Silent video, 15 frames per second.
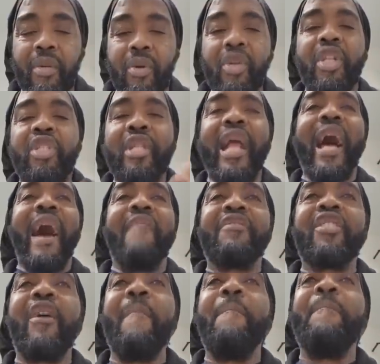You should
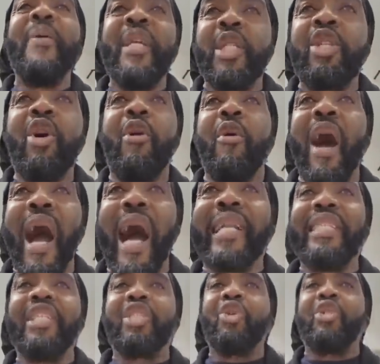have some picture.
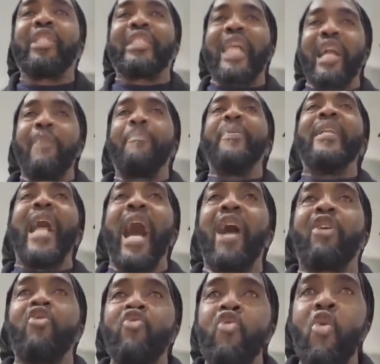Artists should stand up in
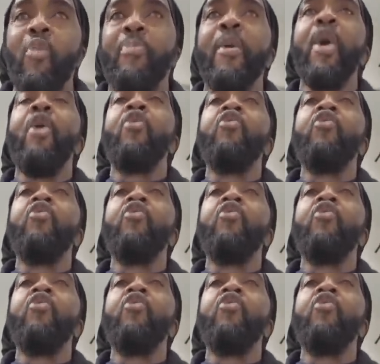a group